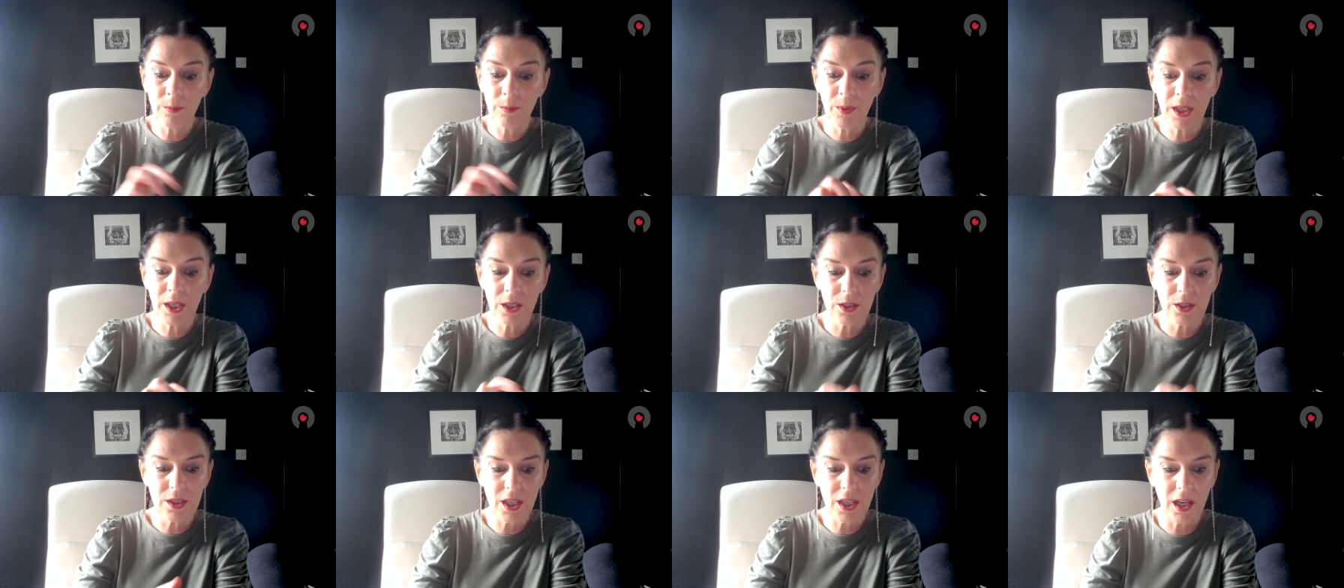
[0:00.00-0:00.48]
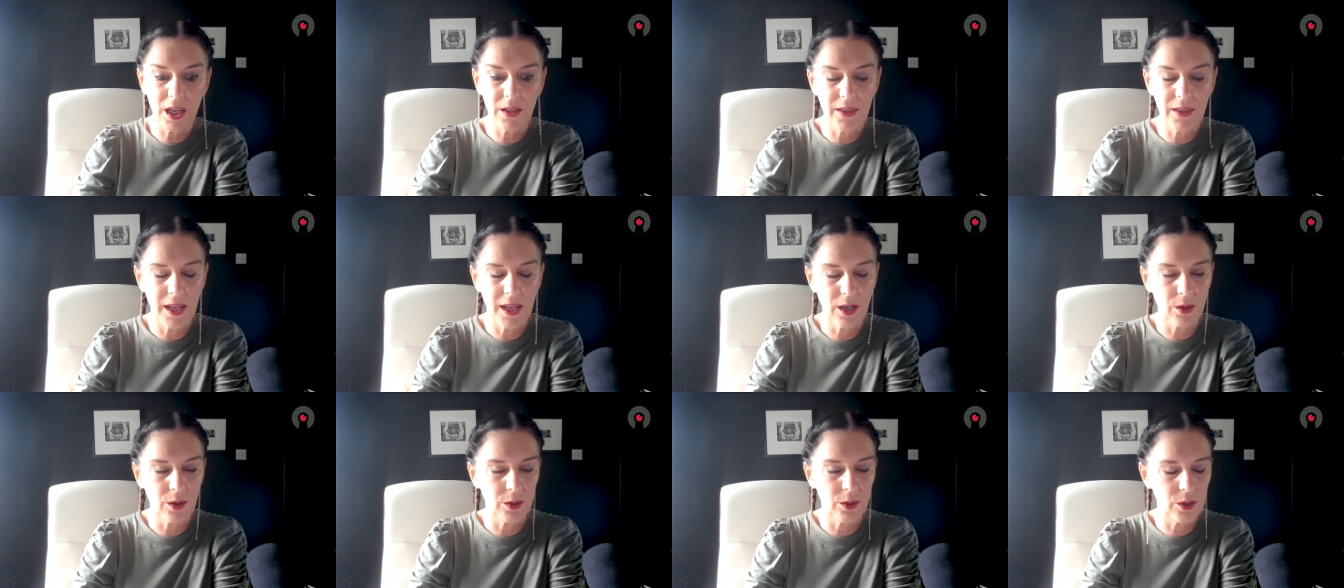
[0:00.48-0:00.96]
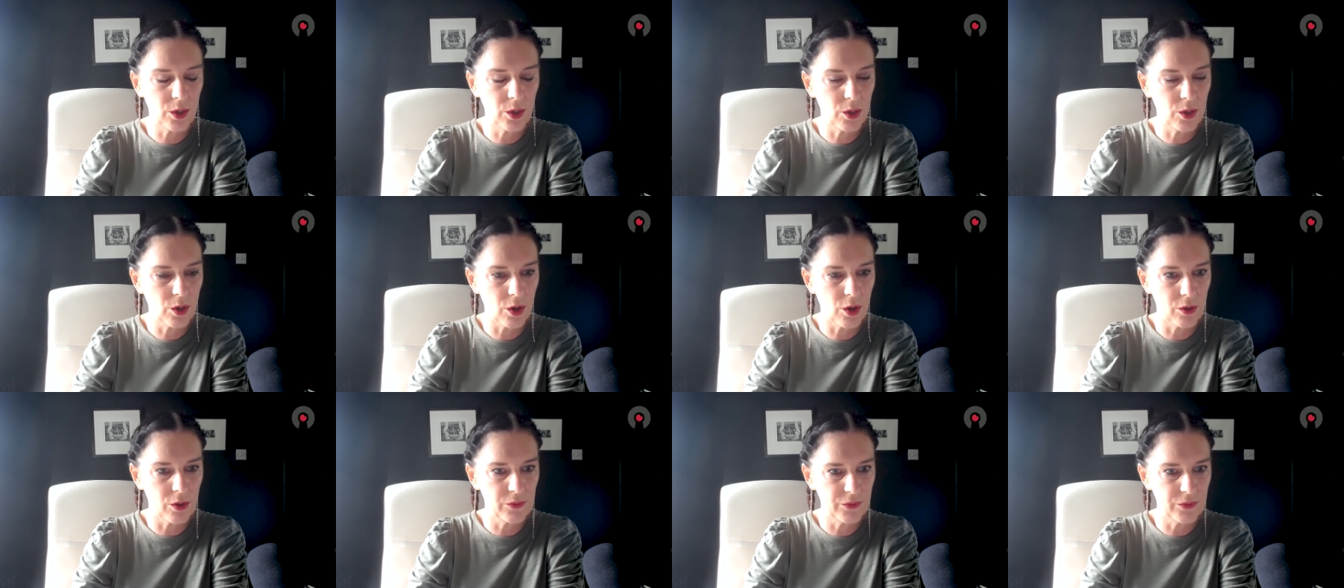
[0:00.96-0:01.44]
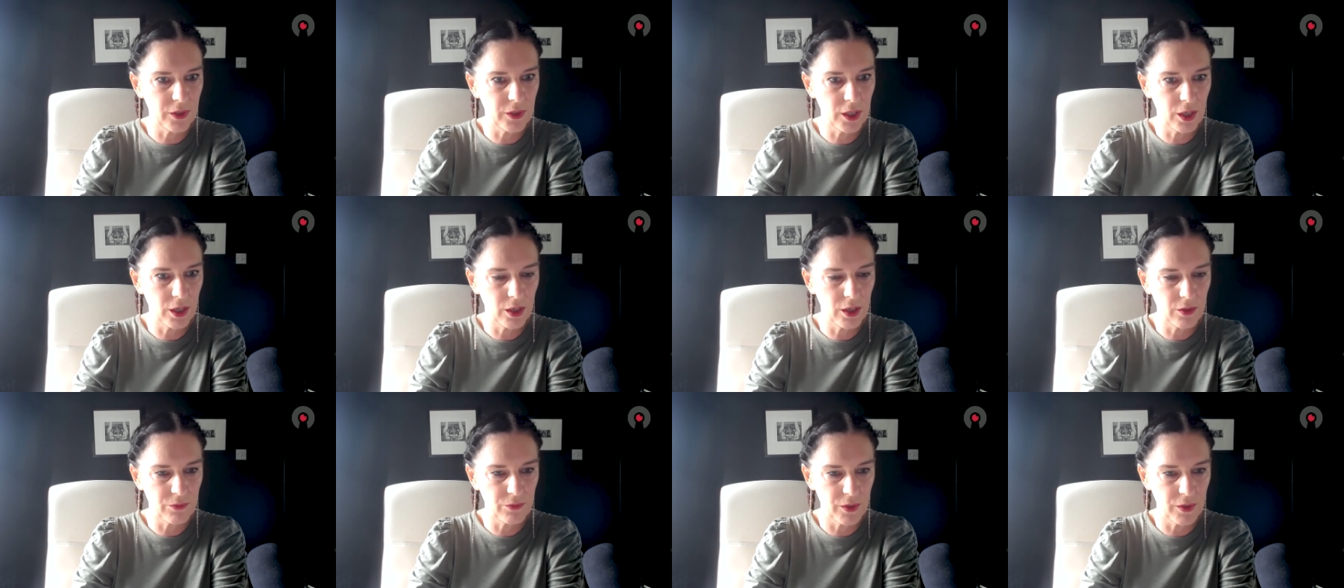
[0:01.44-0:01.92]
we could turn that on and off, you know,
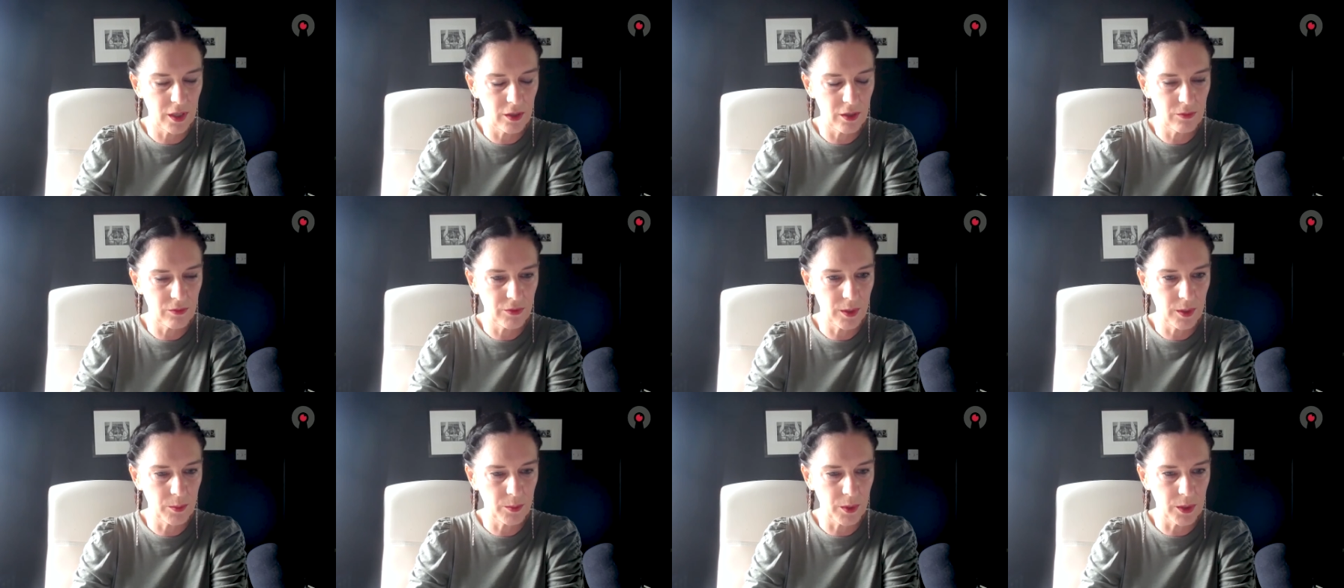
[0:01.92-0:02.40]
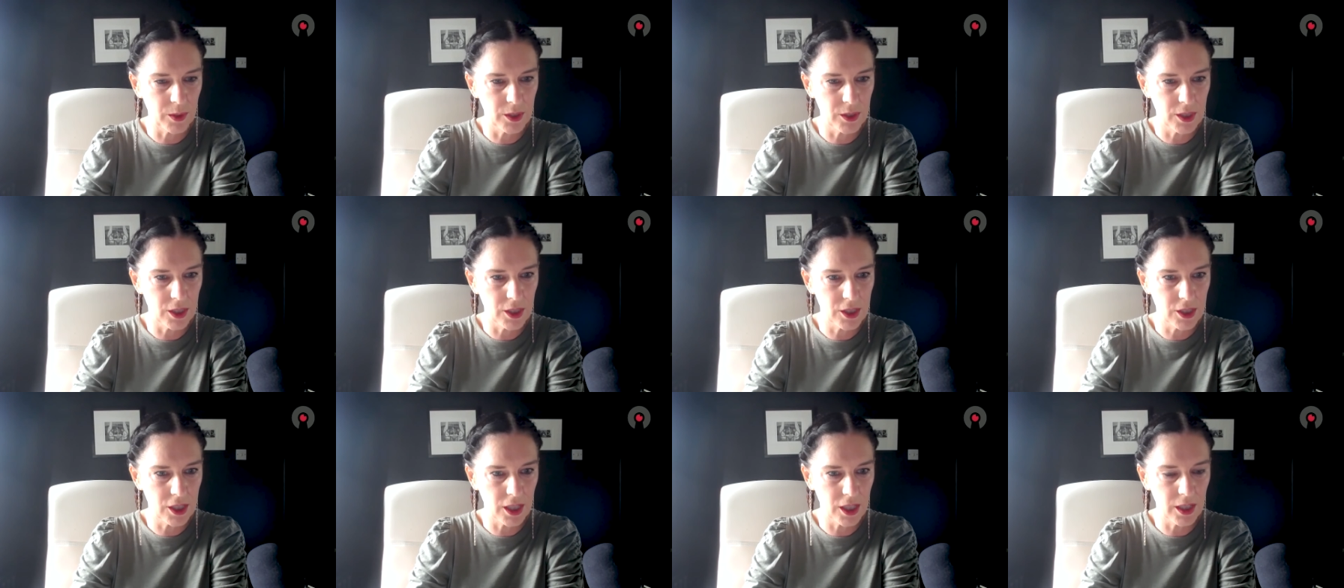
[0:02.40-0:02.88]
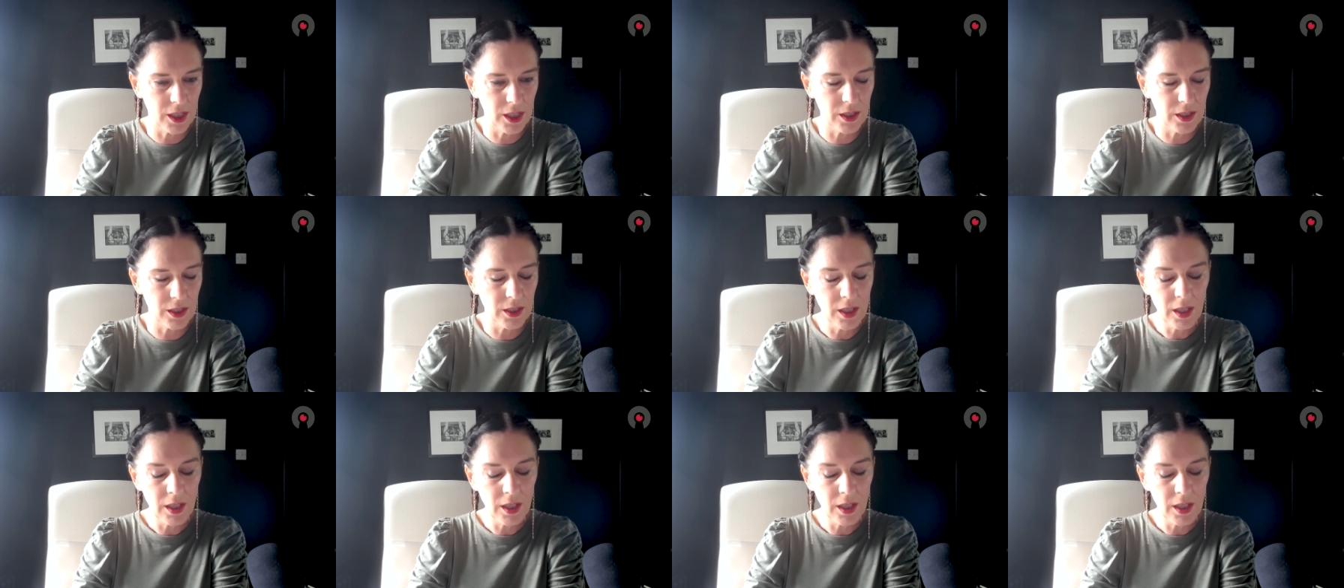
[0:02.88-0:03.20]
if, if we wanted to.